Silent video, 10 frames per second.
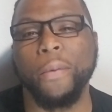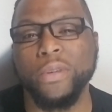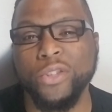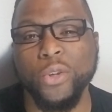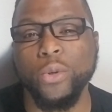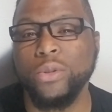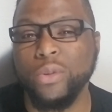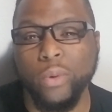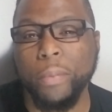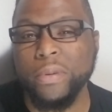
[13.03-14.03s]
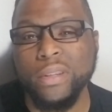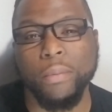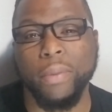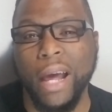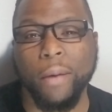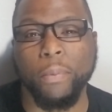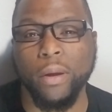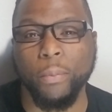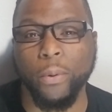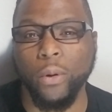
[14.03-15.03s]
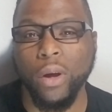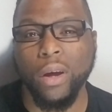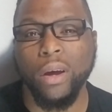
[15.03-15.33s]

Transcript: was used to represent black people.